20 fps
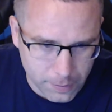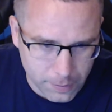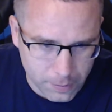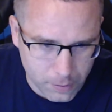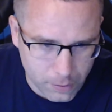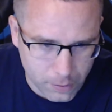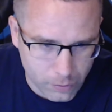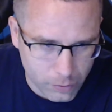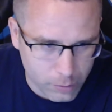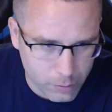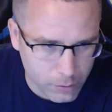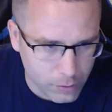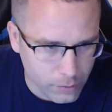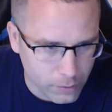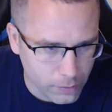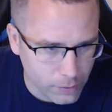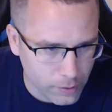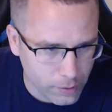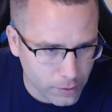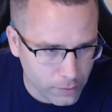I'll
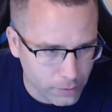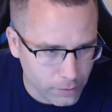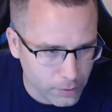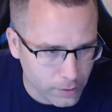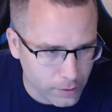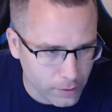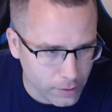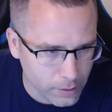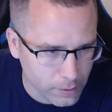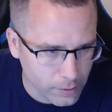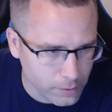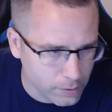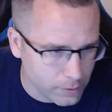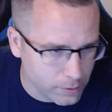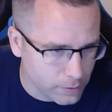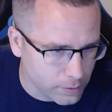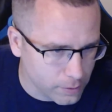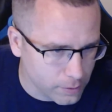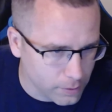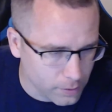remove whatever the hell I
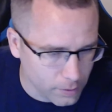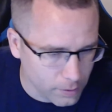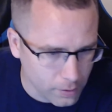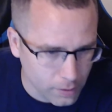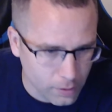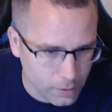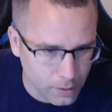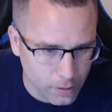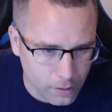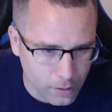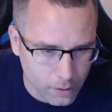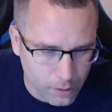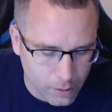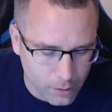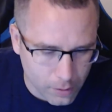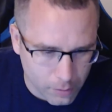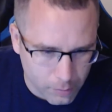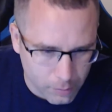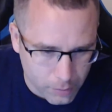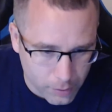just
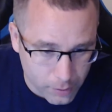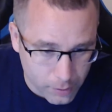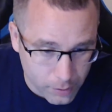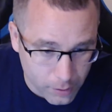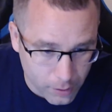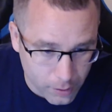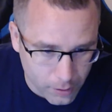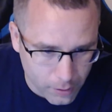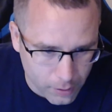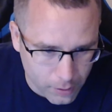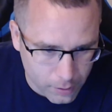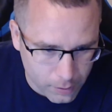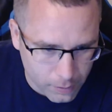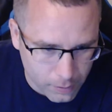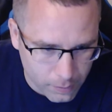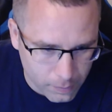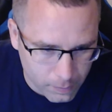put there.